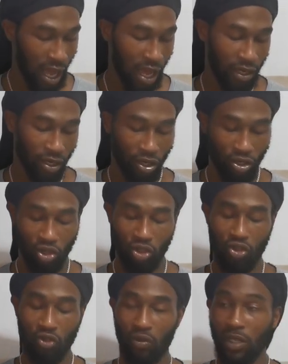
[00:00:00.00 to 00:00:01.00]
and the
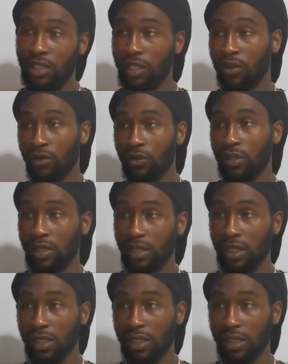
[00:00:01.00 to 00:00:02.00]
Duracell
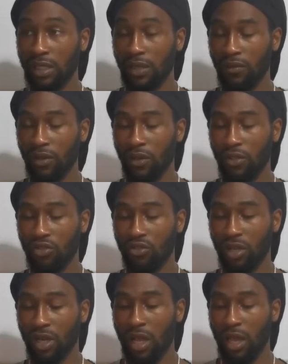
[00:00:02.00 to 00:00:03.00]
sixty-seven
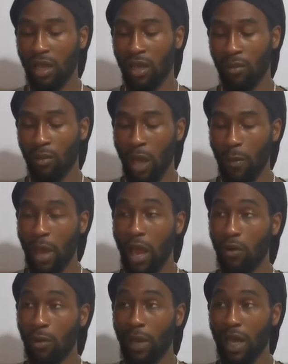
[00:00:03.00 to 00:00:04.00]
hundred um,
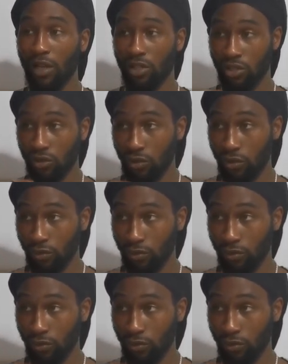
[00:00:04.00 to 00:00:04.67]
power bank two.